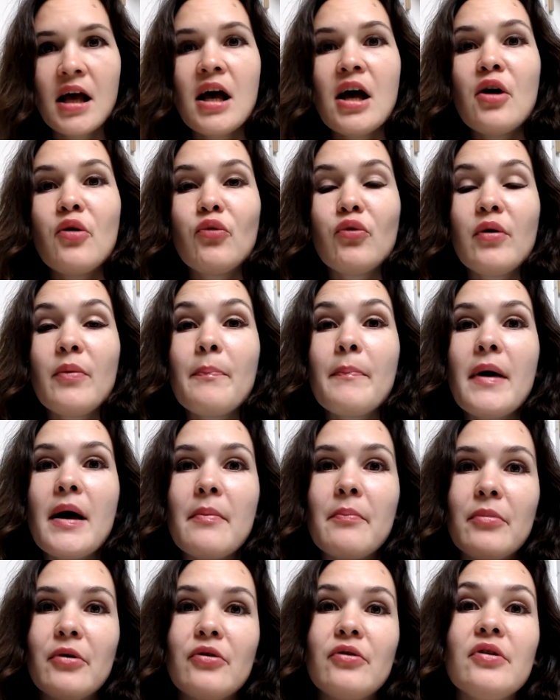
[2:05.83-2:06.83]

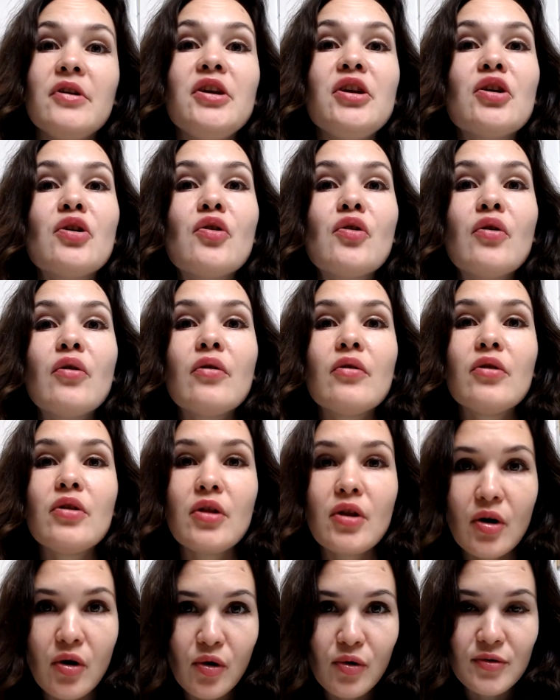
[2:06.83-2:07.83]
Remember, your
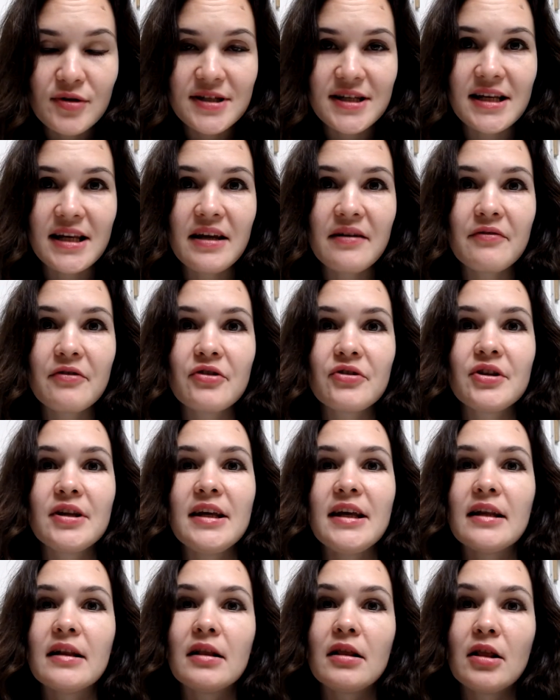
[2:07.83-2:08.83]
no delivered
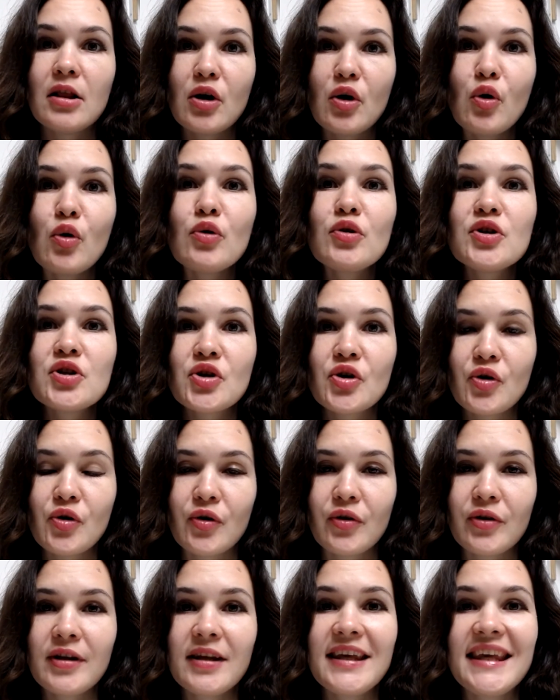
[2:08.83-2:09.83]
in low
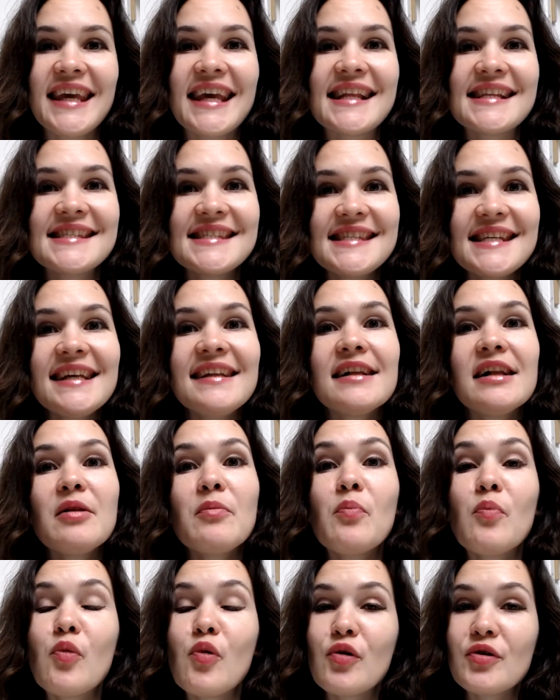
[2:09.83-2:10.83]
tone can signal
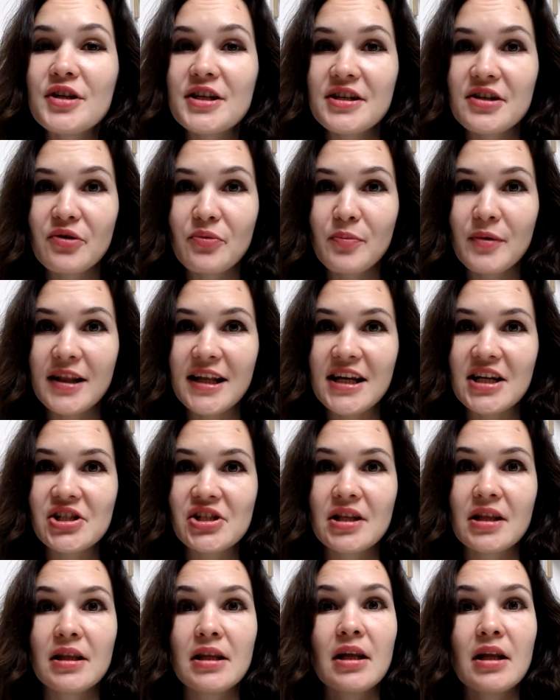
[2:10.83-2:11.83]
more determination
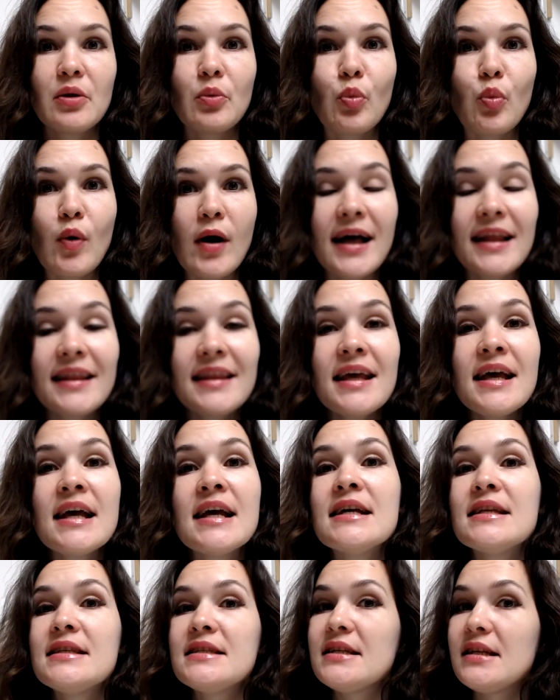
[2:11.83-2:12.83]
than one
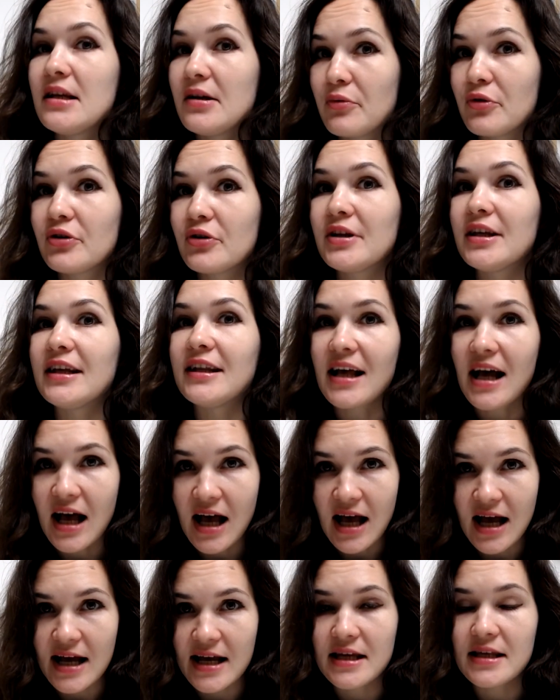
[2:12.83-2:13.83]
delivered in
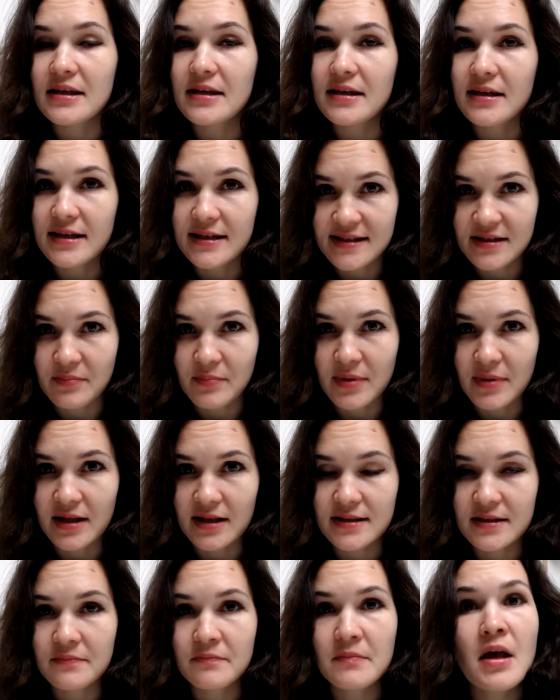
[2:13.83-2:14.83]
high decibels.
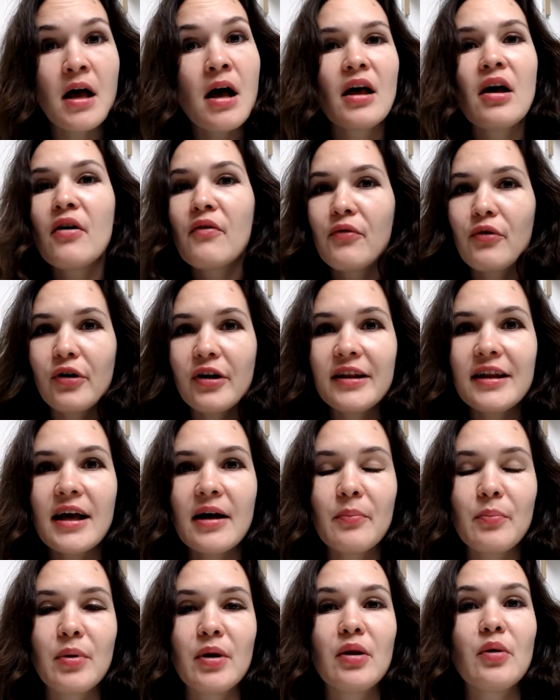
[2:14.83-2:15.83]
For
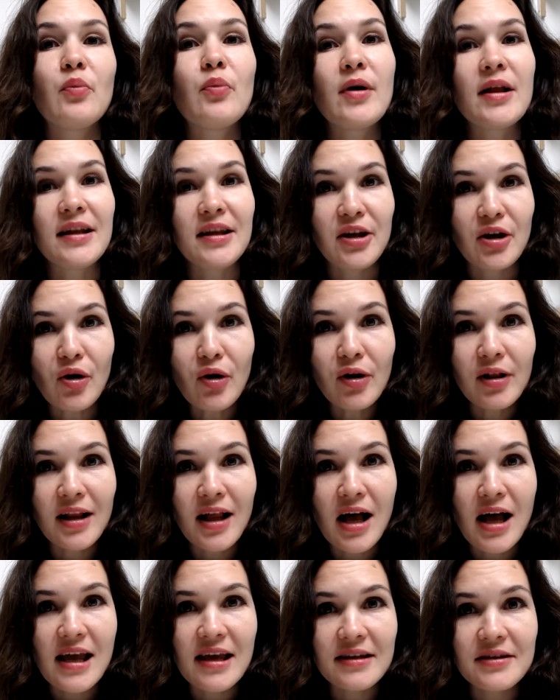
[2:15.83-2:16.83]
example, when your
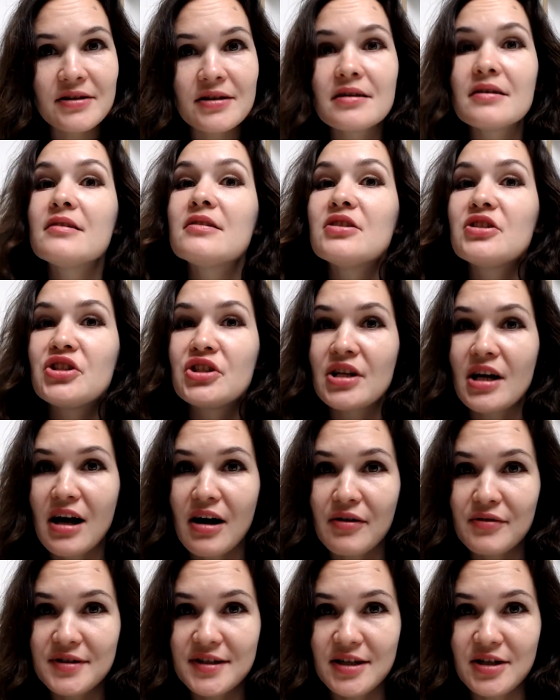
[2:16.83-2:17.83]
client
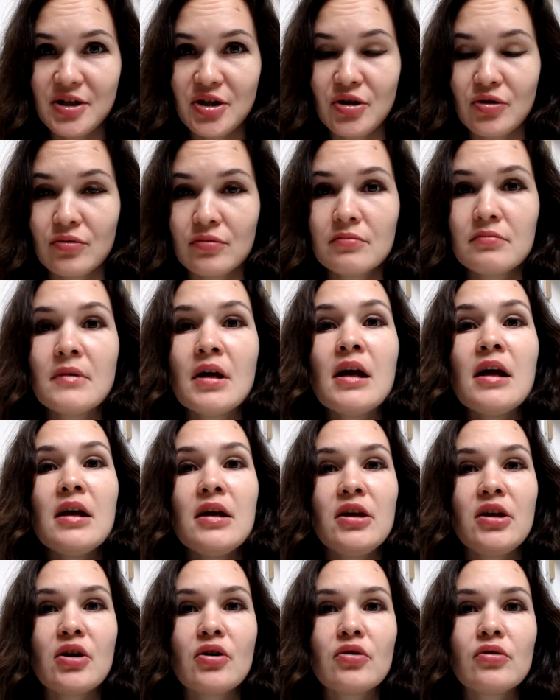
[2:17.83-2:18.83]
shouts at you,
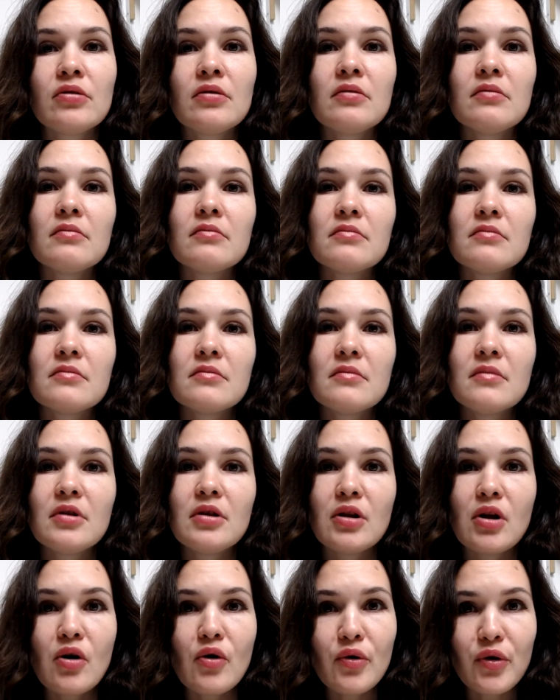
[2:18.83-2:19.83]
you
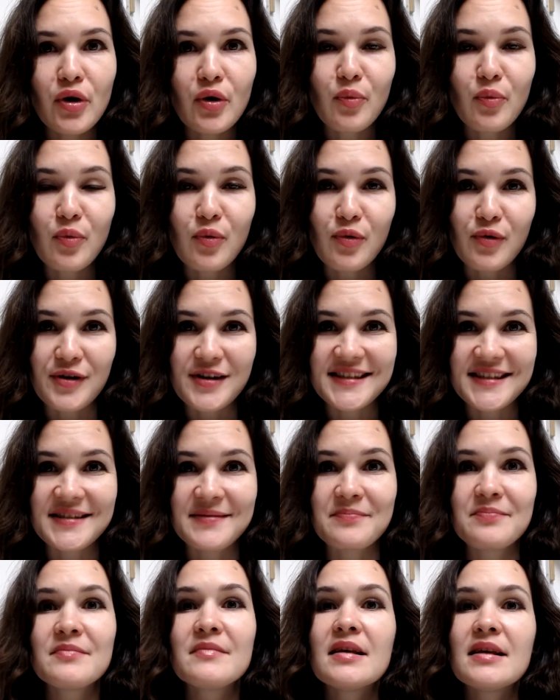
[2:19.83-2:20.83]
lower your voice,
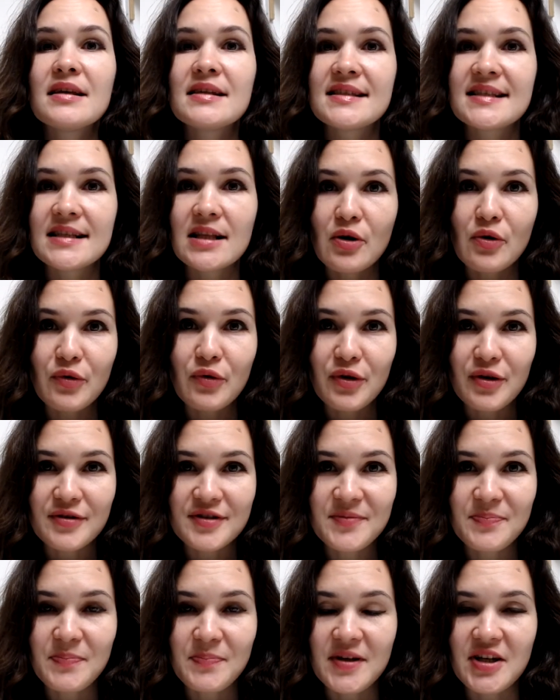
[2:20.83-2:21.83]
slow your
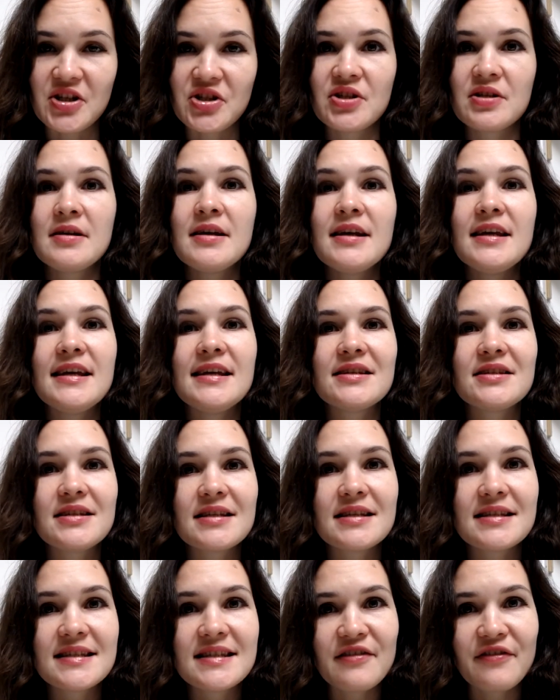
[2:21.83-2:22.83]
speech,
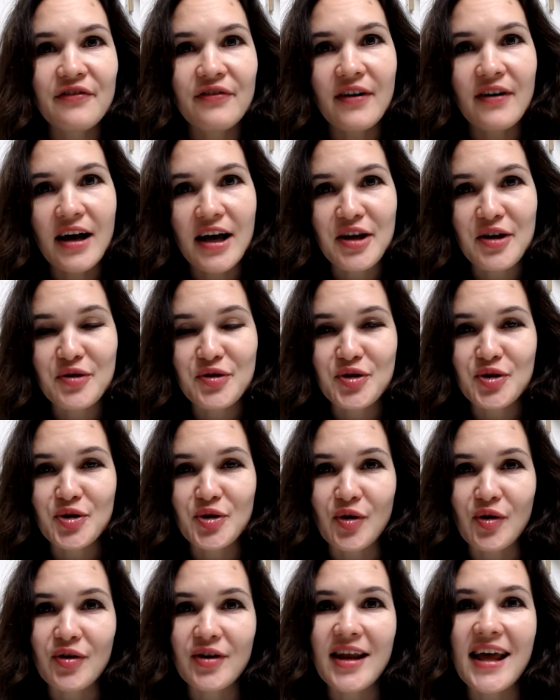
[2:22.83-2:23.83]
intensify your
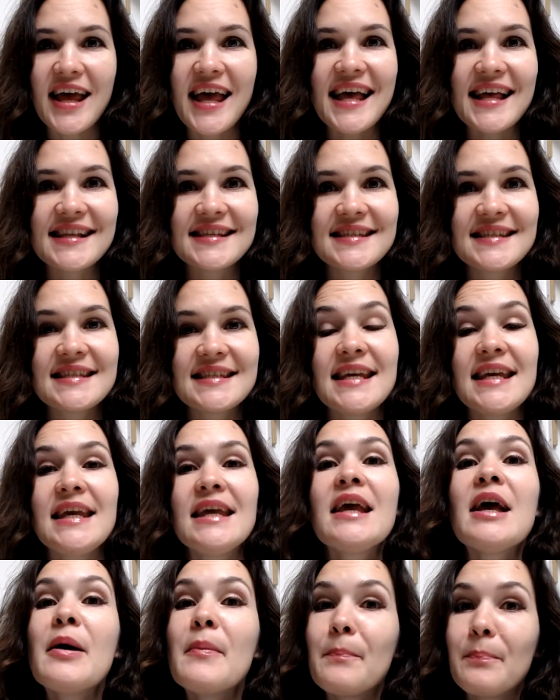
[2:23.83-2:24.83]
tone and say,
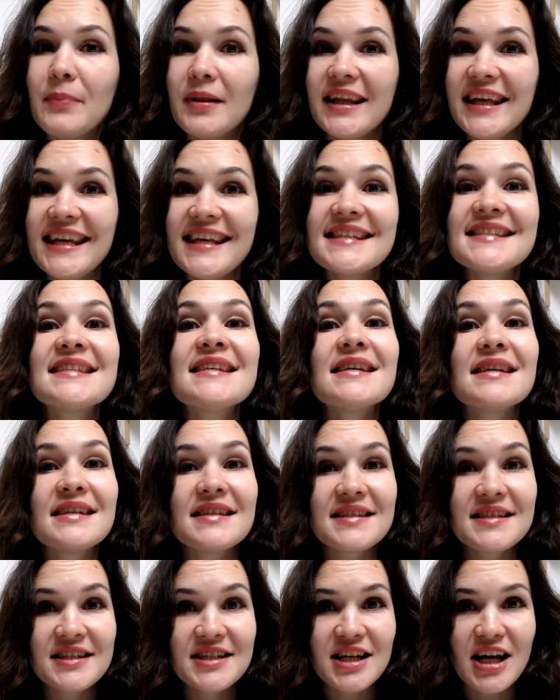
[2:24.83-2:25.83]
please
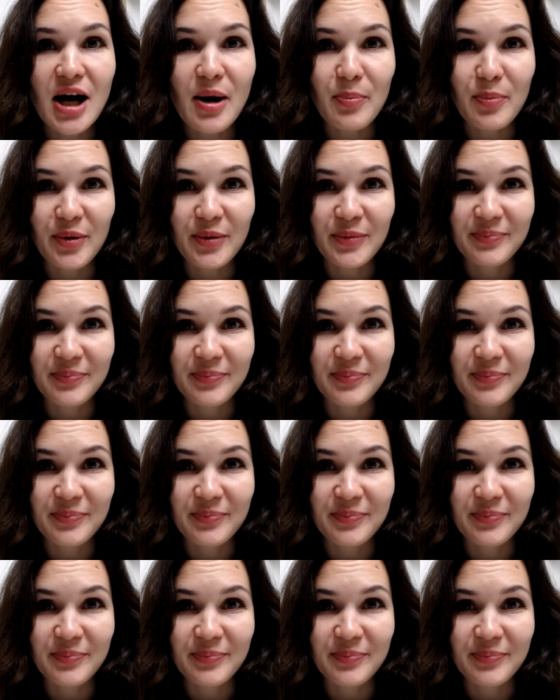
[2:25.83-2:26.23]
stop.